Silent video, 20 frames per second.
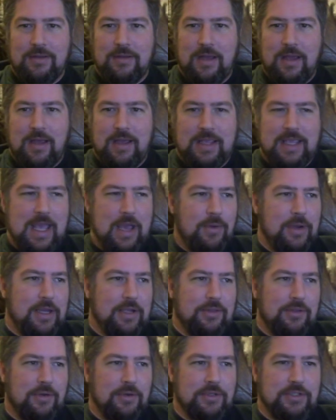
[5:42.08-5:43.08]
uh, county
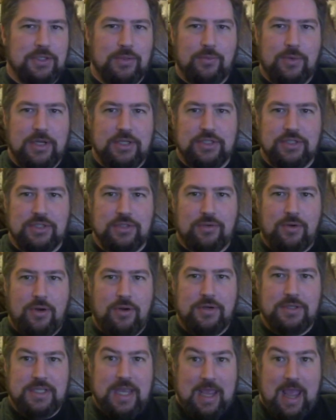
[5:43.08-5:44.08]
clerks and
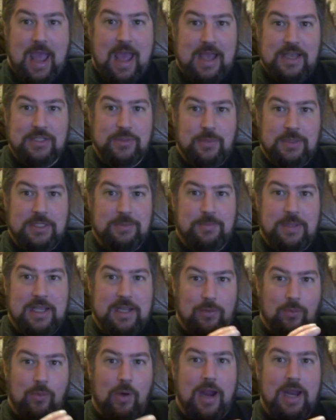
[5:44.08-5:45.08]
registrars as we
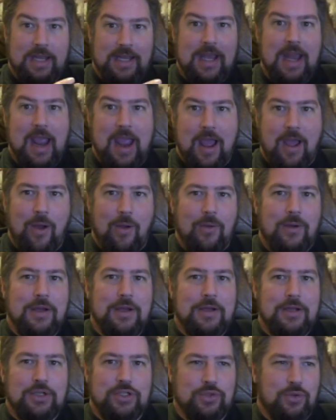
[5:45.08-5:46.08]
speak right now
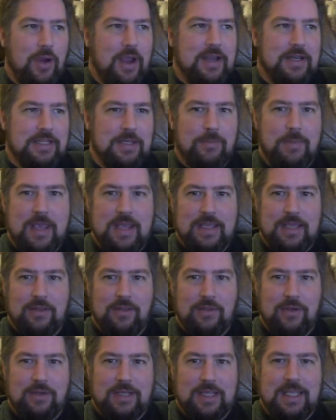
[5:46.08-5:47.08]
trying to make
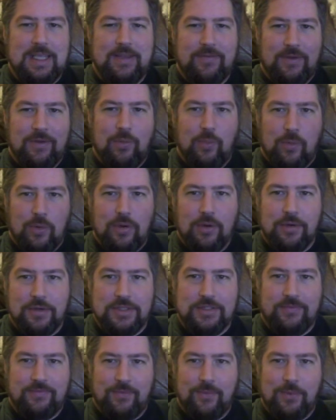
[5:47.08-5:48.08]
it look even
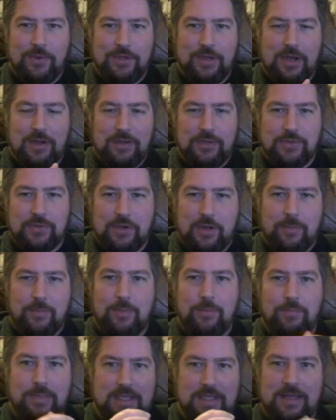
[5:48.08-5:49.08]
worse for Donald
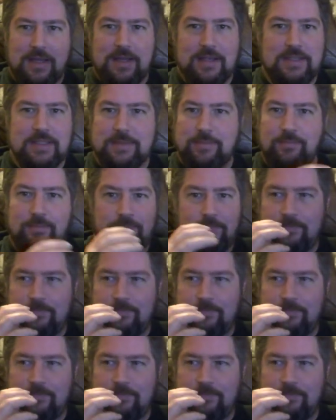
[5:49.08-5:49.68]
Trump because